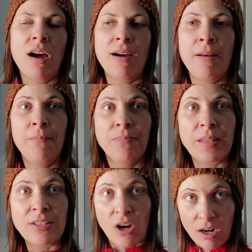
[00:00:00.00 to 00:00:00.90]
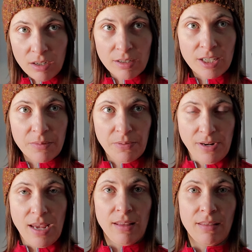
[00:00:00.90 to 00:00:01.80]
Um, it's harder to
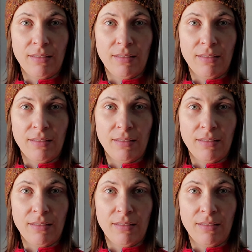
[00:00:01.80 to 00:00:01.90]
breathe.